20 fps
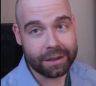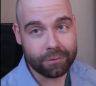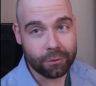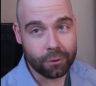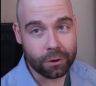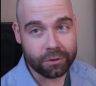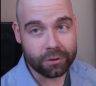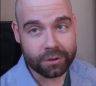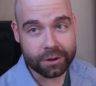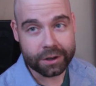of
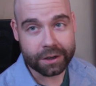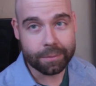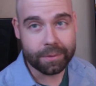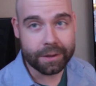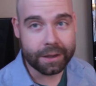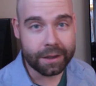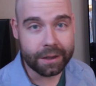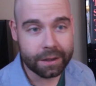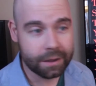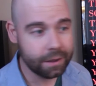course, they're going to
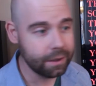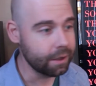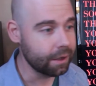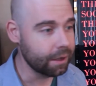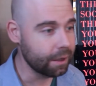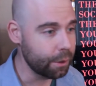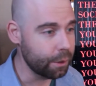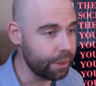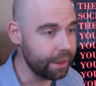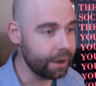be
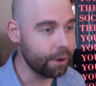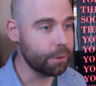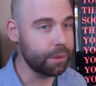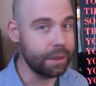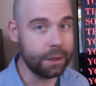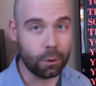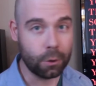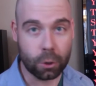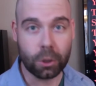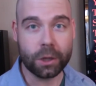they're
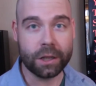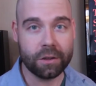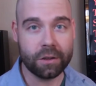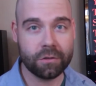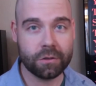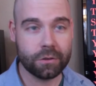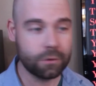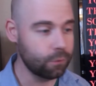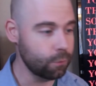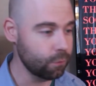the
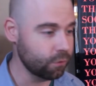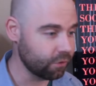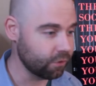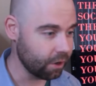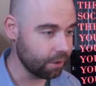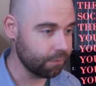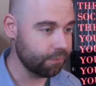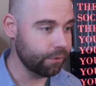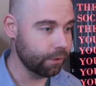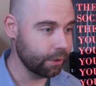earliest to
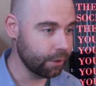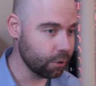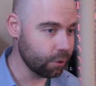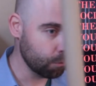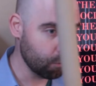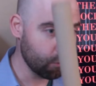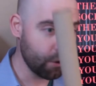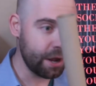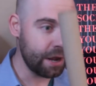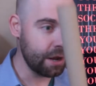start filling your
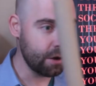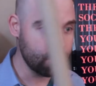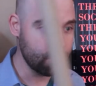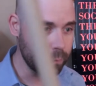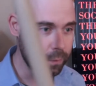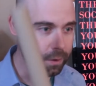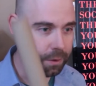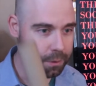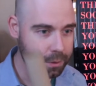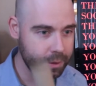
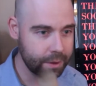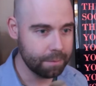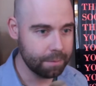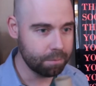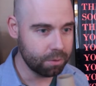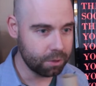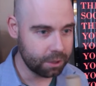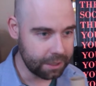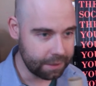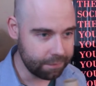brain with
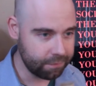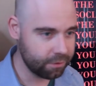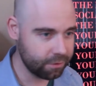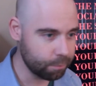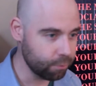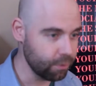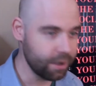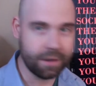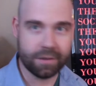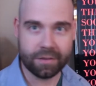beliefs,
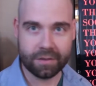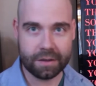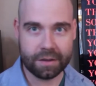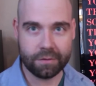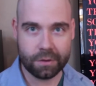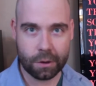preconceived